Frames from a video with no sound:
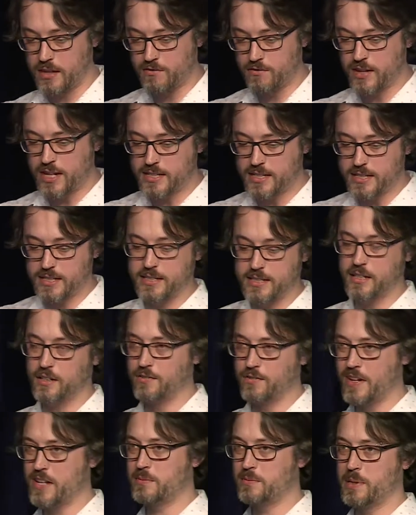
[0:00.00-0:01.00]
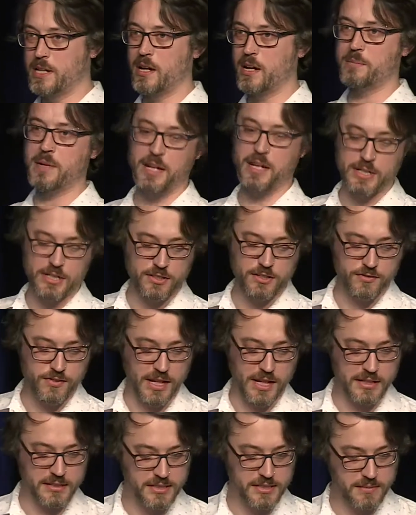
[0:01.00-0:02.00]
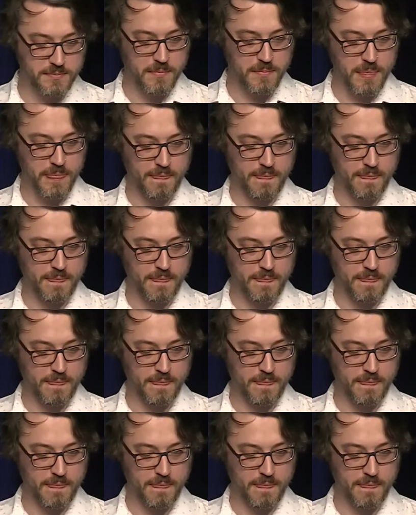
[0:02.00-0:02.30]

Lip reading: event itself has become our interface,